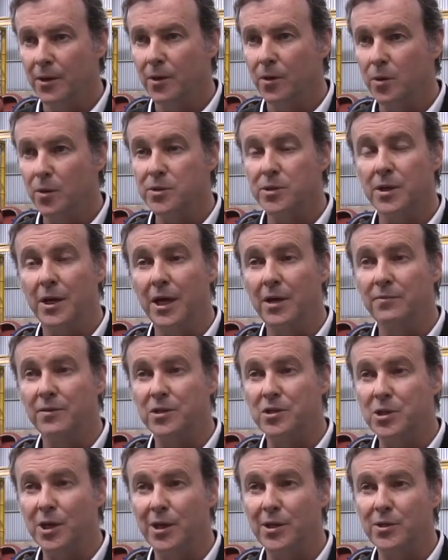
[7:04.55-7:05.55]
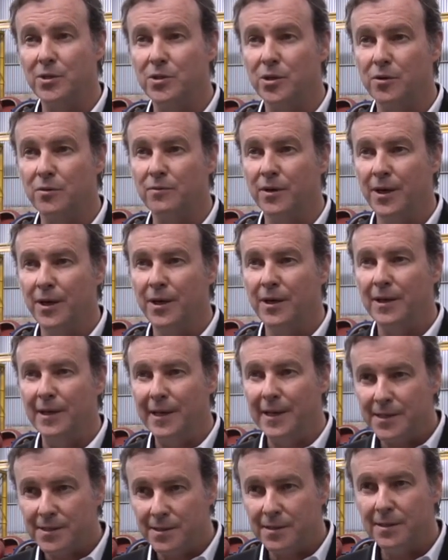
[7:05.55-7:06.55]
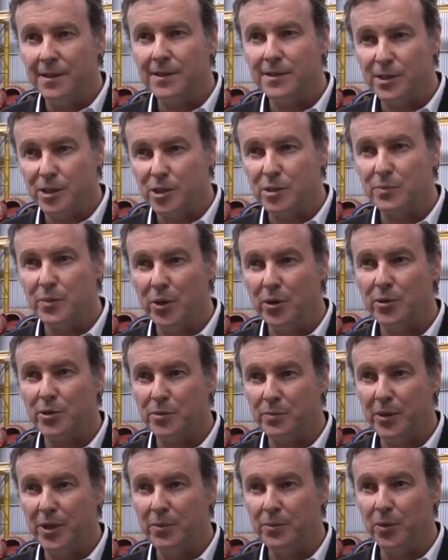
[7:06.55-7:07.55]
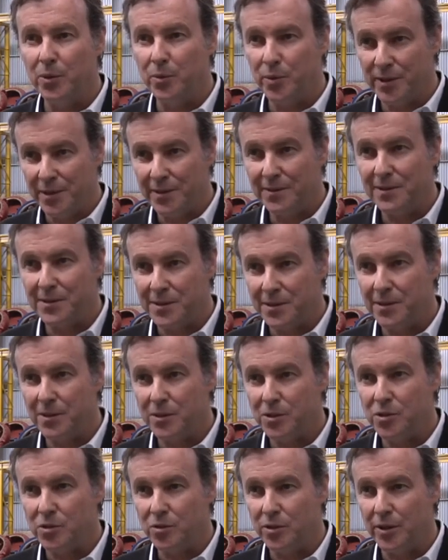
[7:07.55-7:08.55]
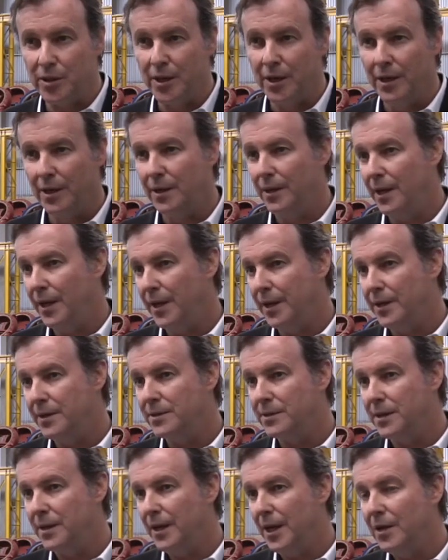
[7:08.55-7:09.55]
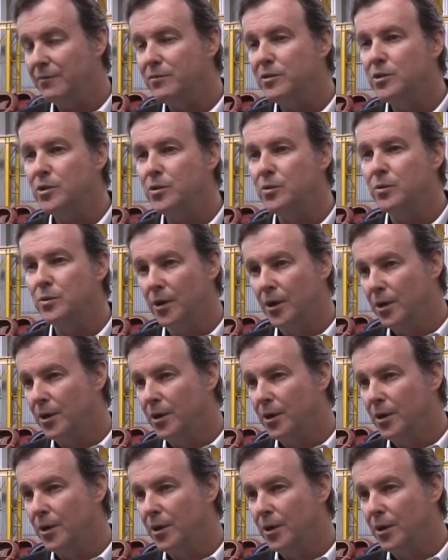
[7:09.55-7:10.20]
also have the challenge of less and less experienced people within this industry and having to